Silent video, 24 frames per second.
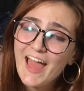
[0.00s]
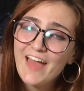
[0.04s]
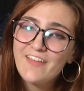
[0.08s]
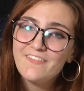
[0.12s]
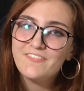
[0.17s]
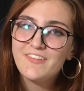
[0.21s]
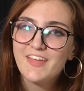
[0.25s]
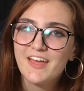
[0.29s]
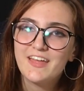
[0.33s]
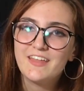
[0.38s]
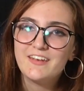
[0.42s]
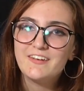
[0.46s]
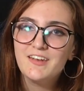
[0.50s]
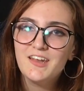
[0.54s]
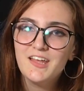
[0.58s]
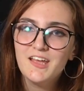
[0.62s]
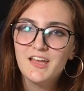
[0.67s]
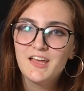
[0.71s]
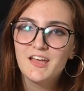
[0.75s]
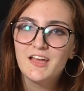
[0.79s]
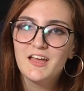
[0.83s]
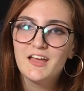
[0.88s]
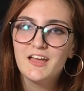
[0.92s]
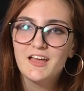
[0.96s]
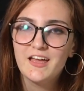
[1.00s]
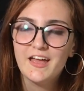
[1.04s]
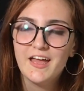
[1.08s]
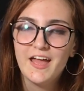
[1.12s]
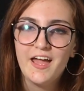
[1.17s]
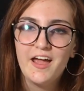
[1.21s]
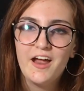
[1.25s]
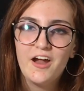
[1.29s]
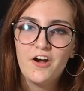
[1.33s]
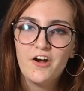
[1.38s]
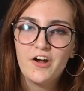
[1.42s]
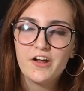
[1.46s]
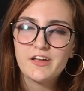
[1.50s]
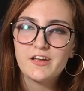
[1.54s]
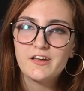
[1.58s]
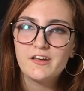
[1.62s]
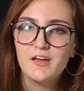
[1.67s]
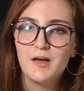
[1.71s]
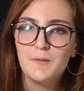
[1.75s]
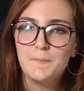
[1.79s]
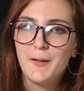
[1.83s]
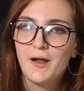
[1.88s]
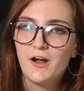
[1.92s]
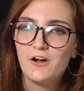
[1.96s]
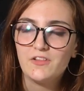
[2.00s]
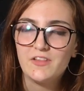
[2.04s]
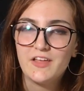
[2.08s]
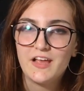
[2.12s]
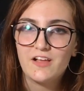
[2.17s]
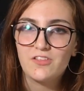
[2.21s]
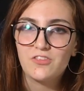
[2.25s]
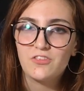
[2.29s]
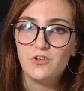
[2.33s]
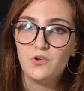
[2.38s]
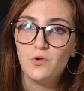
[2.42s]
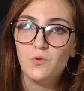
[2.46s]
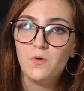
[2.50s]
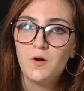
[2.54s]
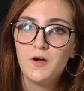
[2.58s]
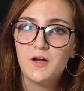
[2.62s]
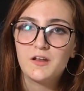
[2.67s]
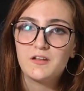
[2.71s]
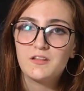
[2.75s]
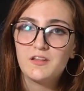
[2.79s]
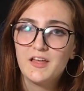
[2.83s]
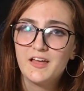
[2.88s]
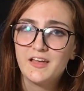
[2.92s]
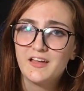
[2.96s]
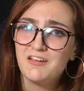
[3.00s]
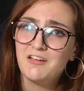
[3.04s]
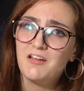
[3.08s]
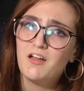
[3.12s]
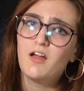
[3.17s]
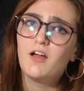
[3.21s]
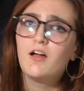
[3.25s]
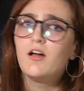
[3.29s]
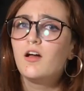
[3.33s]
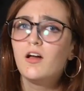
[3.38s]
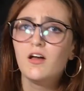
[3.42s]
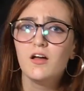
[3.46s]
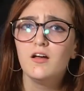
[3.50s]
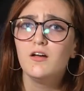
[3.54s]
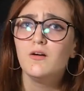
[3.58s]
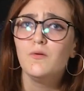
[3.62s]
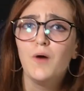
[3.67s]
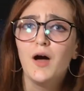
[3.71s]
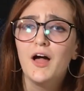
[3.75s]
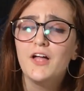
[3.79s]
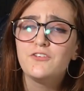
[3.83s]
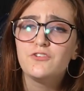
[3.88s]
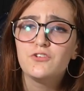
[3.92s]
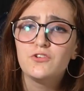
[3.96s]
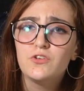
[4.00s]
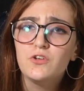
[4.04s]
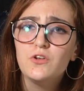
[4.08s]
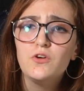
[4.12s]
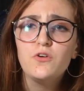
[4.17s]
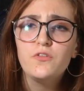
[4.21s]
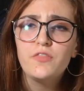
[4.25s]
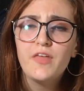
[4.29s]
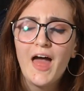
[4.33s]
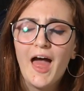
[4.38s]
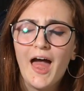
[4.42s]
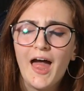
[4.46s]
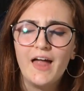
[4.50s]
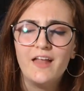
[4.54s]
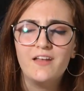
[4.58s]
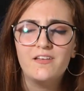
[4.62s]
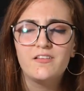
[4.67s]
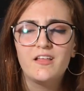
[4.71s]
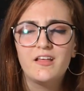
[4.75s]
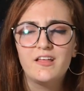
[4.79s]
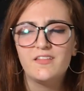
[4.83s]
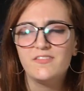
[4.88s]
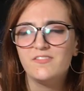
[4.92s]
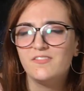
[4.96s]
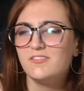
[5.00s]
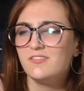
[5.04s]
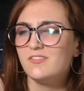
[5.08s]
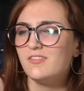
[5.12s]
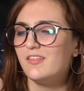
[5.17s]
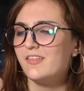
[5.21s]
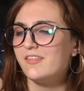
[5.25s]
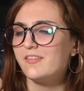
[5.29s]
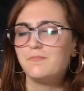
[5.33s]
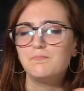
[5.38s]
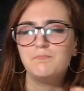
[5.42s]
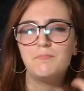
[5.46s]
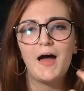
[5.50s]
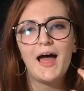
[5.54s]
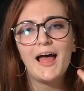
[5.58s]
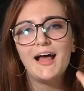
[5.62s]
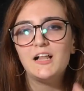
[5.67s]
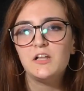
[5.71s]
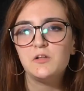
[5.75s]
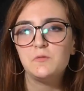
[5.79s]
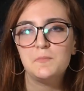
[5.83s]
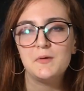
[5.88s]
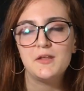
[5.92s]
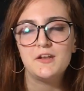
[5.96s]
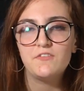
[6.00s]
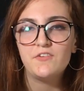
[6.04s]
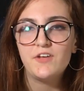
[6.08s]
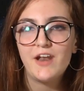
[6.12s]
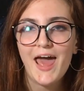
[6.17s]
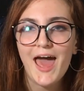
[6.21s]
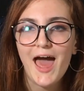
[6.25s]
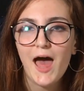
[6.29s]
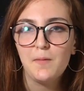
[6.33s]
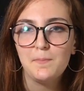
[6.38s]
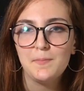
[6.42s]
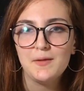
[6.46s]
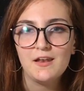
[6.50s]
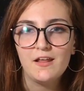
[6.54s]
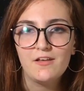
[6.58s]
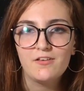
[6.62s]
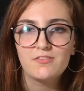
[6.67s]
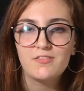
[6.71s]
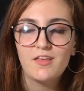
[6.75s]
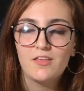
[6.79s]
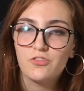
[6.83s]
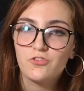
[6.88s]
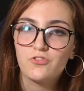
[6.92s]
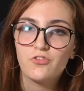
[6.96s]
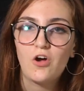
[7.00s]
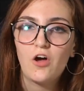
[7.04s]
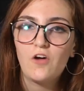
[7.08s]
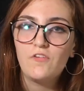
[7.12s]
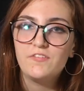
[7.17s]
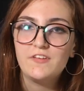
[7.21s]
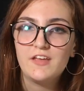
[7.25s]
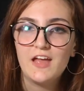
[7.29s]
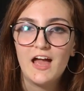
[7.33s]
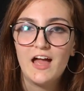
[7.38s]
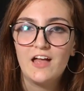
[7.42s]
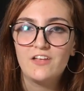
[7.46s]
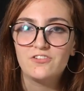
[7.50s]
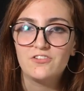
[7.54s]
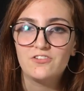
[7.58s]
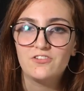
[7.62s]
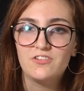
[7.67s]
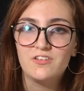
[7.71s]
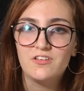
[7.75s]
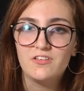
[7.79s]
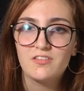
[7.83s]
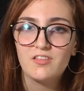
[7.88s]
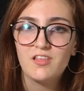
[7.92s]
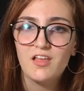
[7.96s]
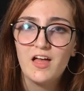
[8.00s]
And then Eric apparently gets annoyed, like, why'd you do that? And just this mild bit of unhappiness sends her off the edge, and she's